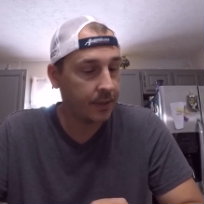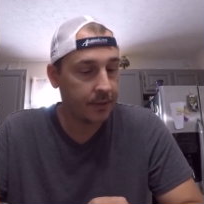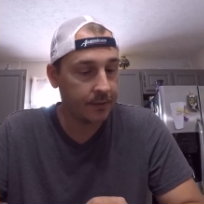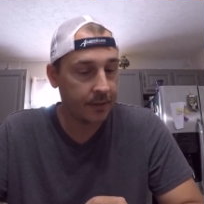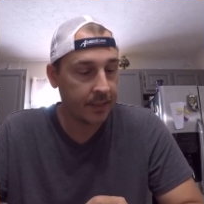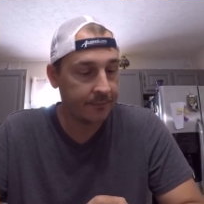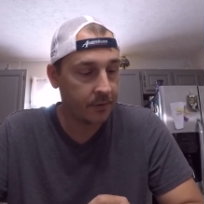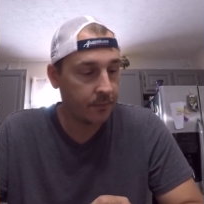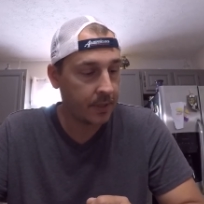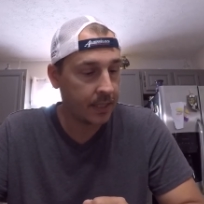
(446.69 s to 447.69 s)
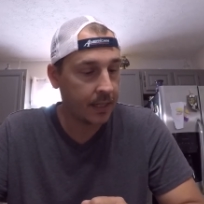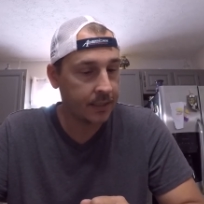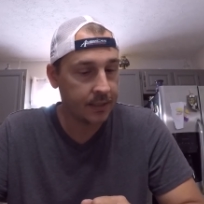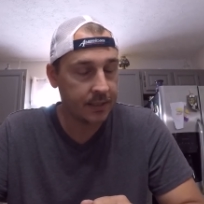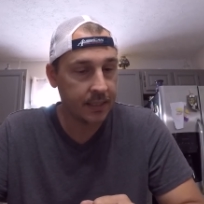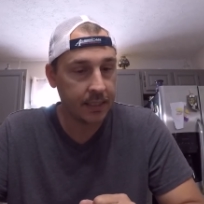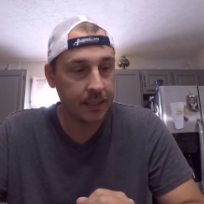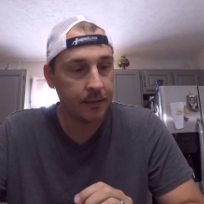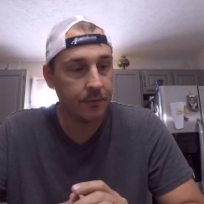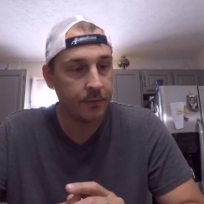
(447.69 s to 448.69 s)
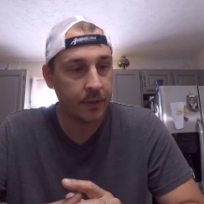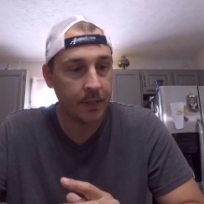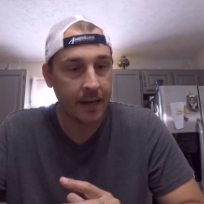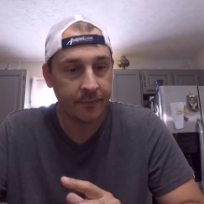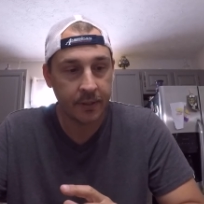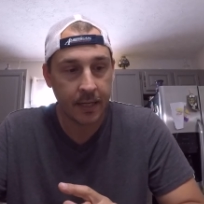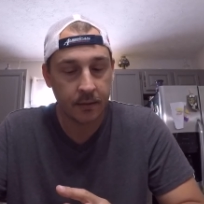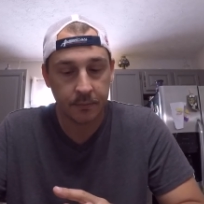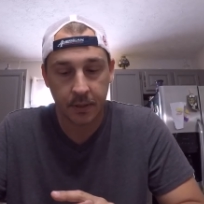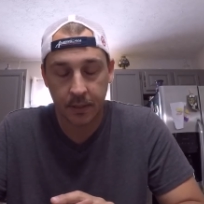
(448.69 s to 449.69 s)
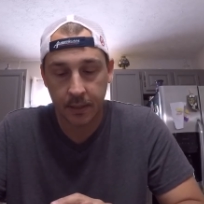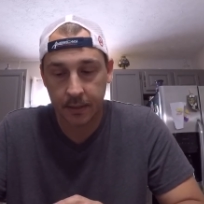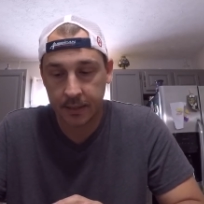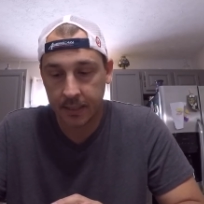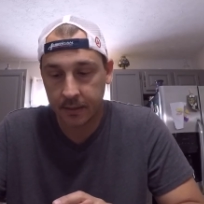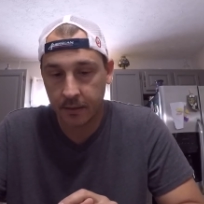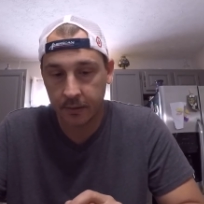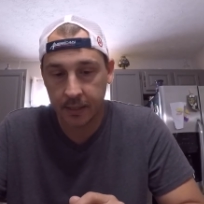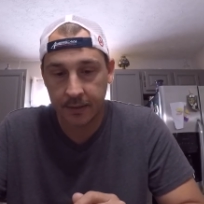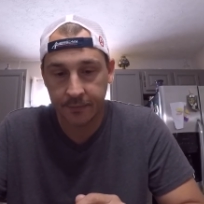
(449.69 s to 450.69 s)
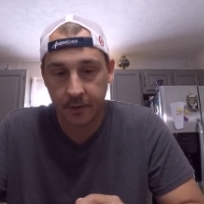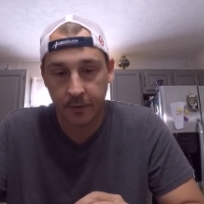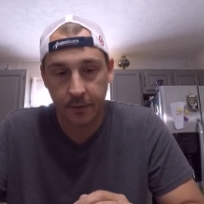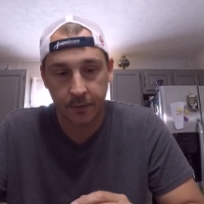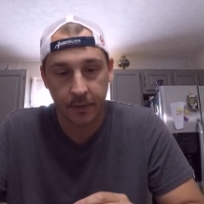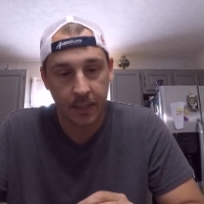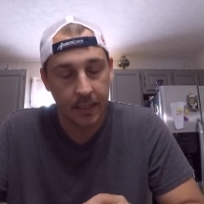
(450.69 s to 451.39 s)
They're, they're giving away, I just seen on their advertisement, a ten dollar gift card.